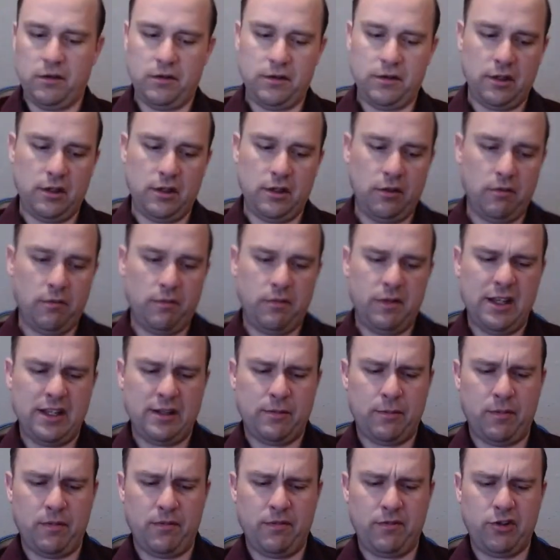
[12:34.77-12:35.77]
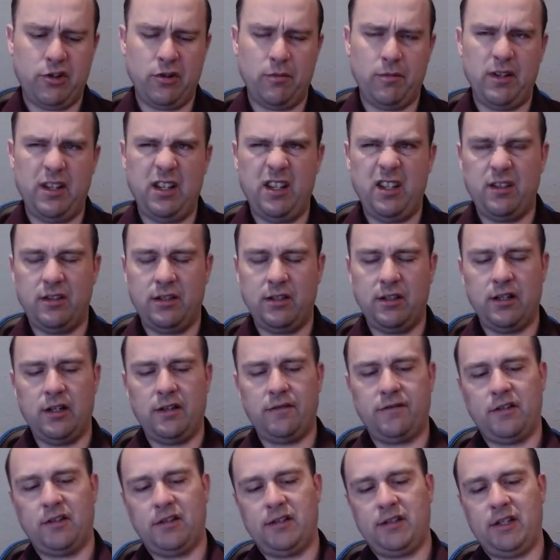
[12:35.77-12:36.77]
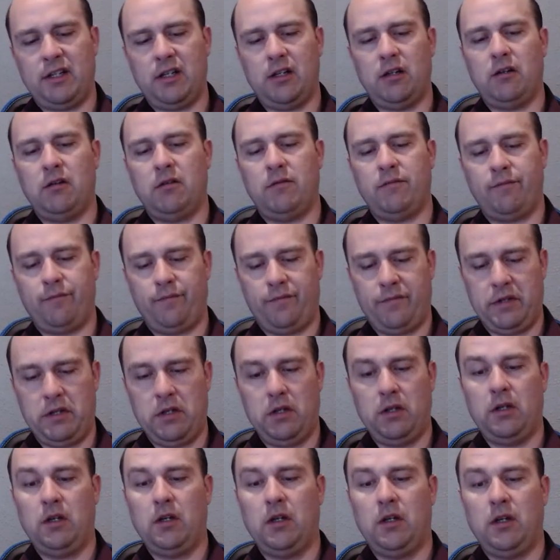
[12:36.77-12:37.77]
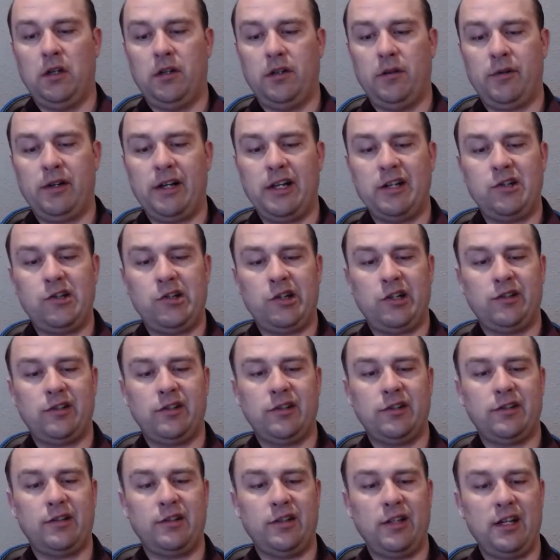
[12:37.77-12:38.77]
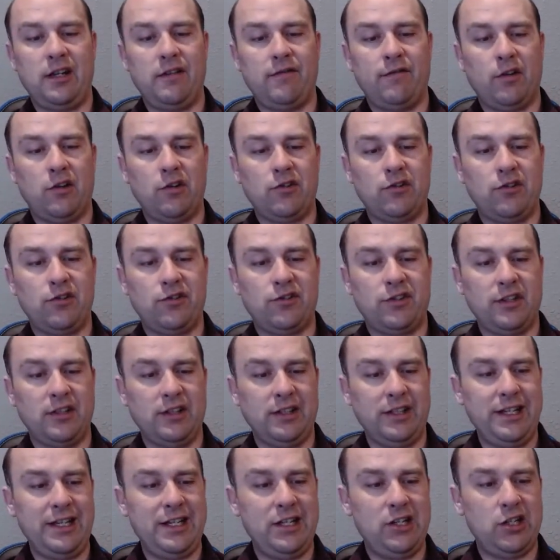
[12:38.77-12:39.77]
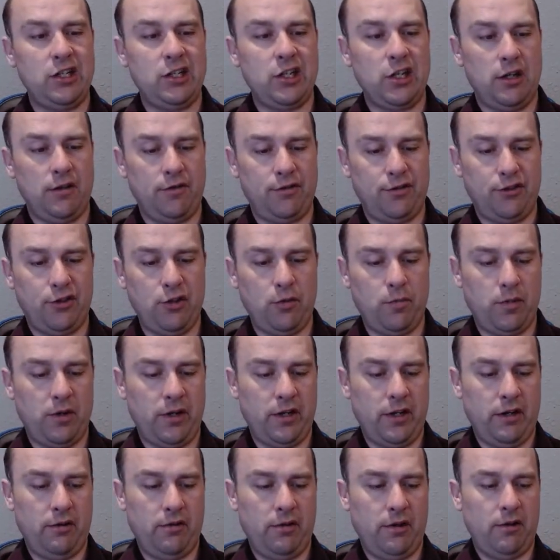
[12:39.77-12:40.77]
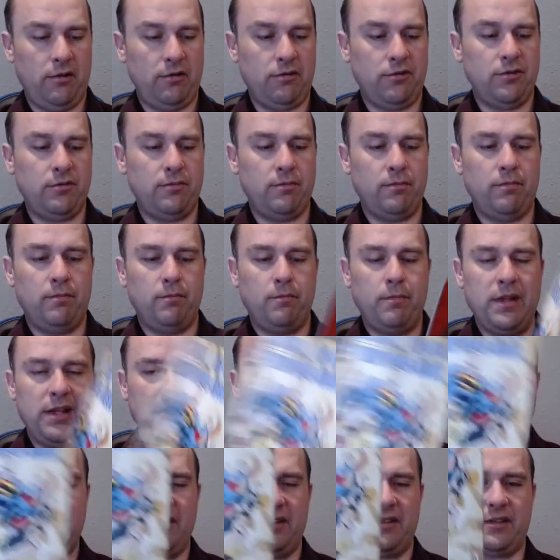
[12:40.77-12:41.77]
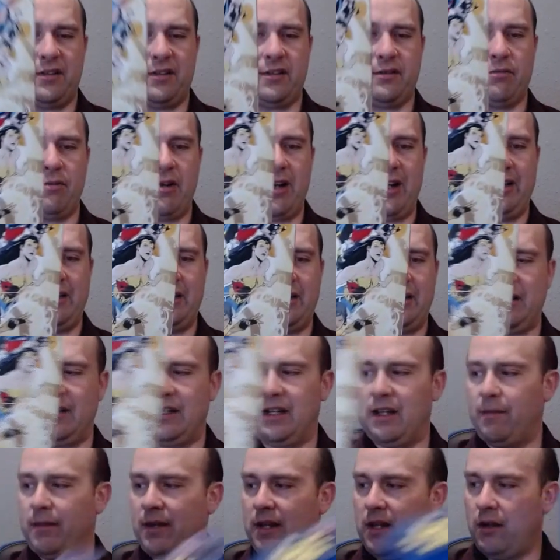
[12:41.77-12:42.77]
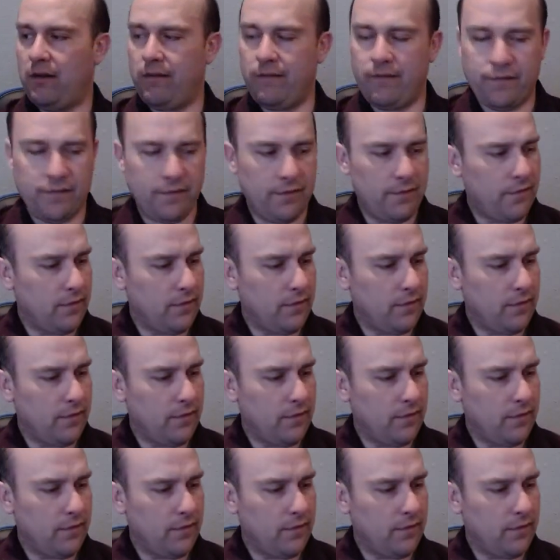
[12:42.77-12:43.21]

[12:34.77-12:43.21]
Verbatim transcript: So that should be easy enough to sell. We got Justice League versus the Legion of Superheroes. Bendis writes it. I'm out.